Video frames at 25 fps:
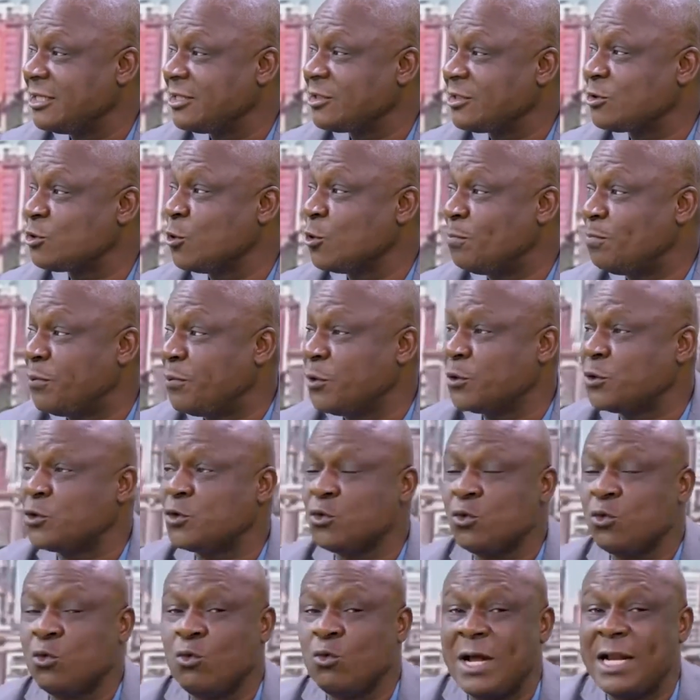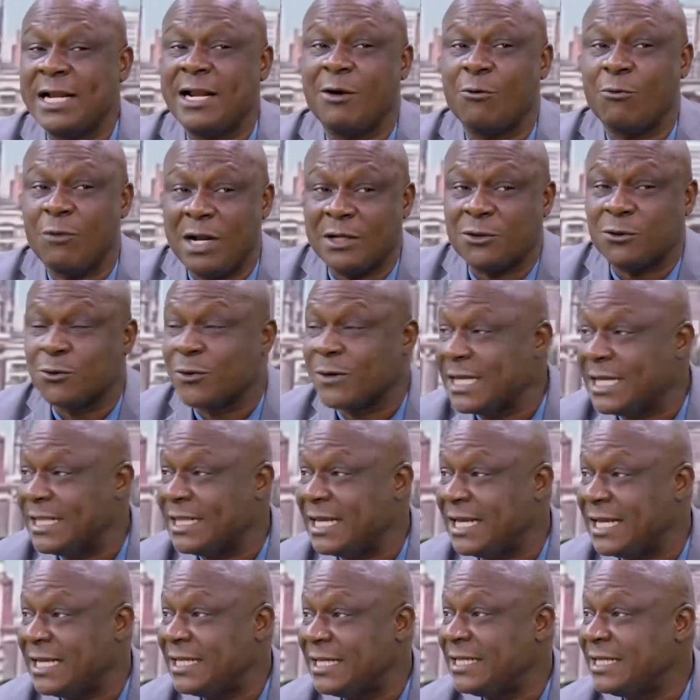to put one and one
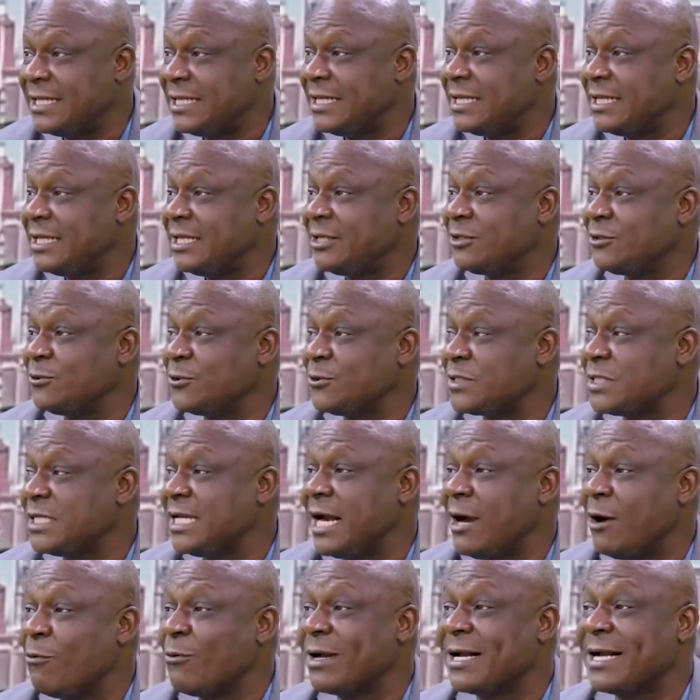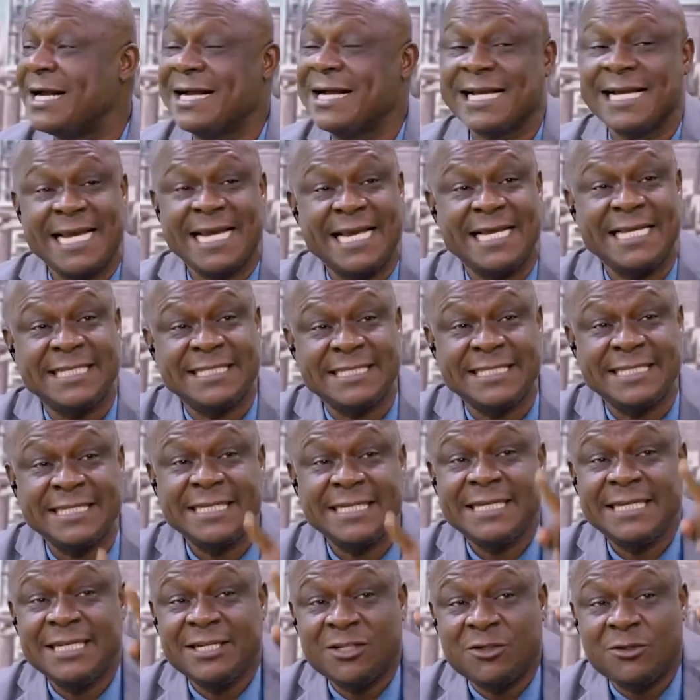together to see how we can get
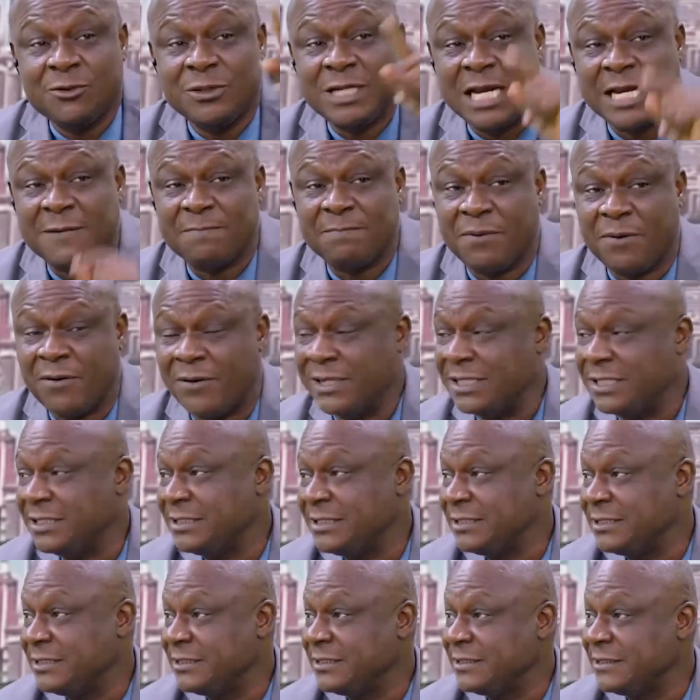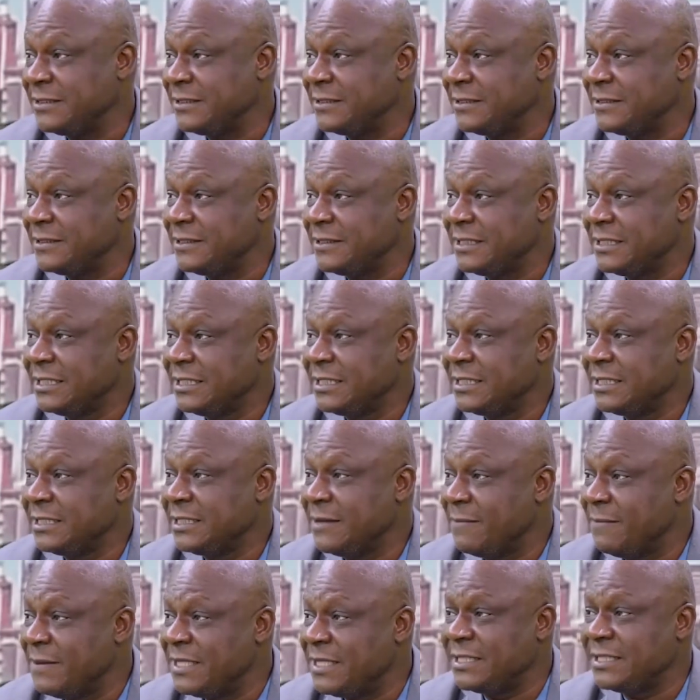to that point.
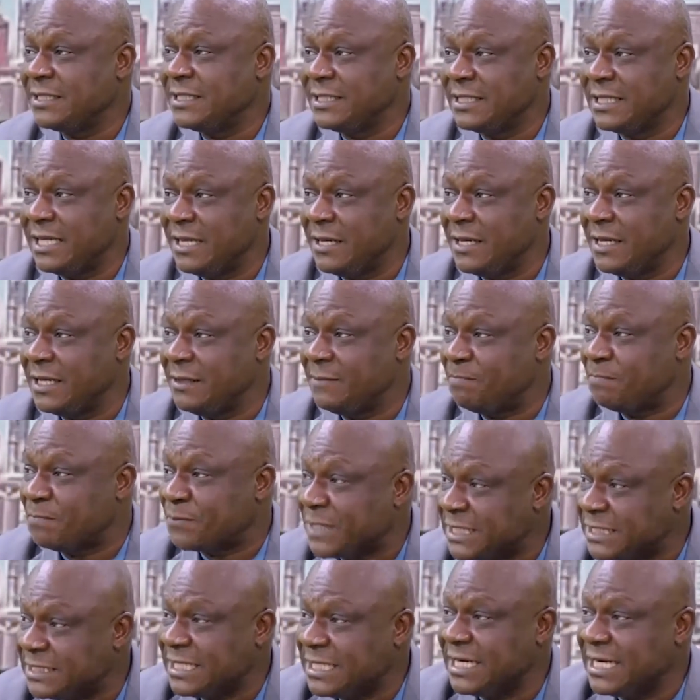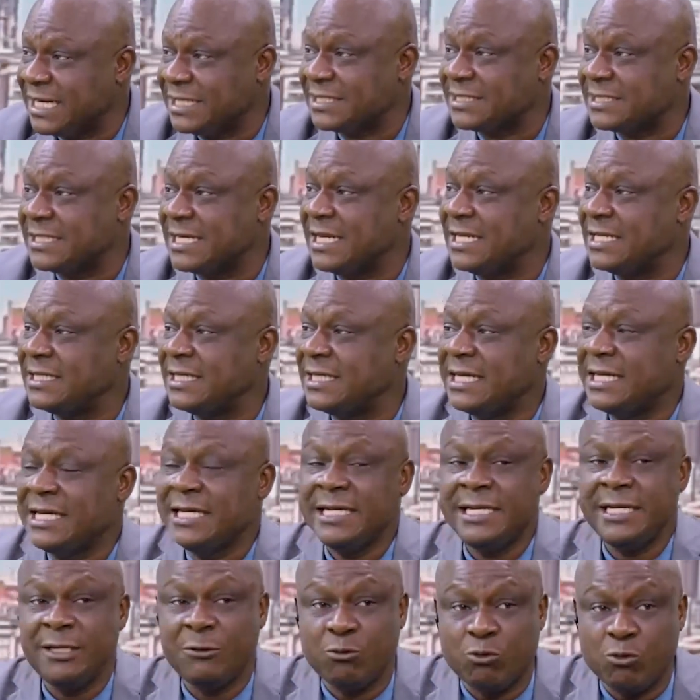The president has said
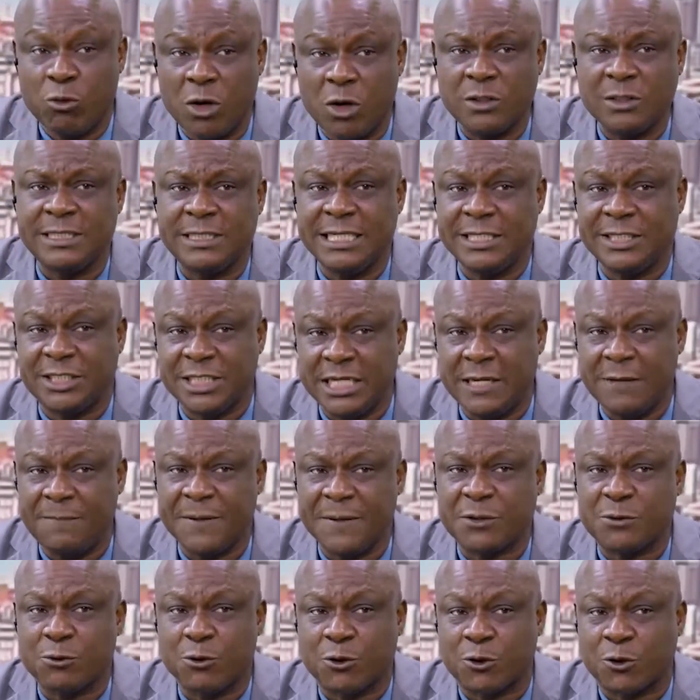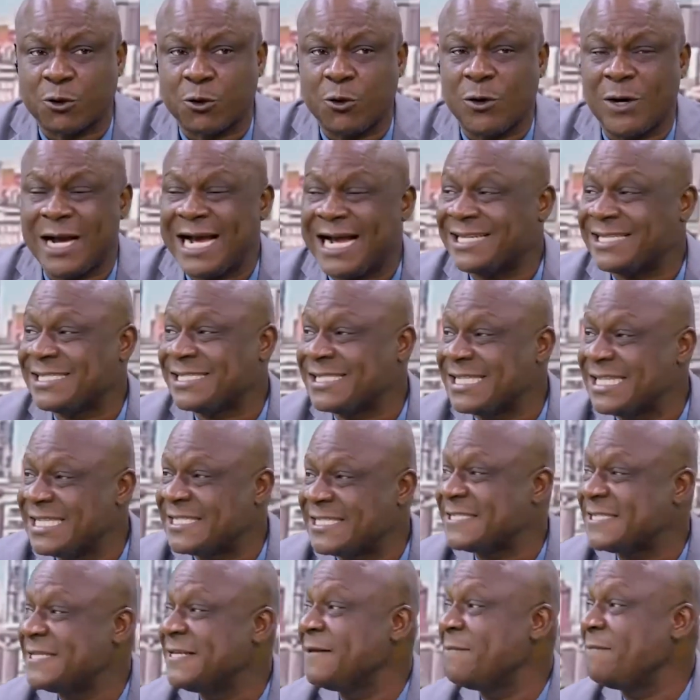he wants the GDP to grow at
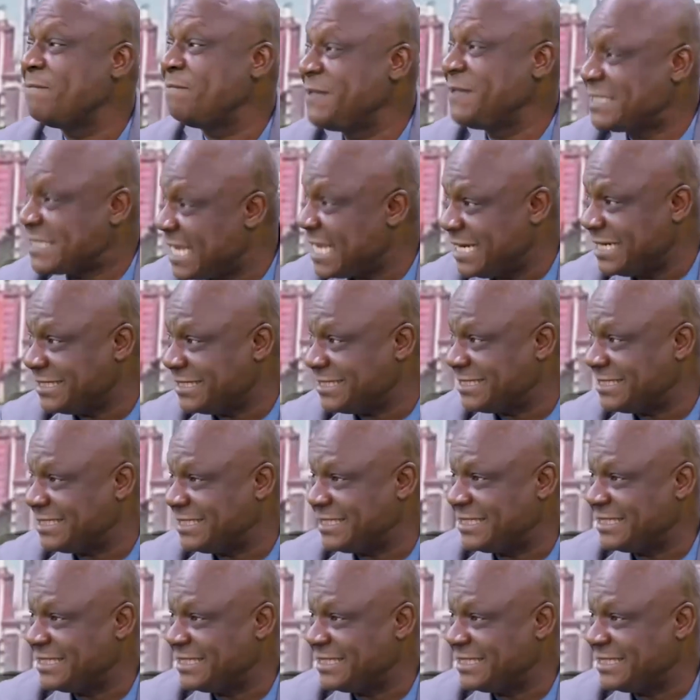6%.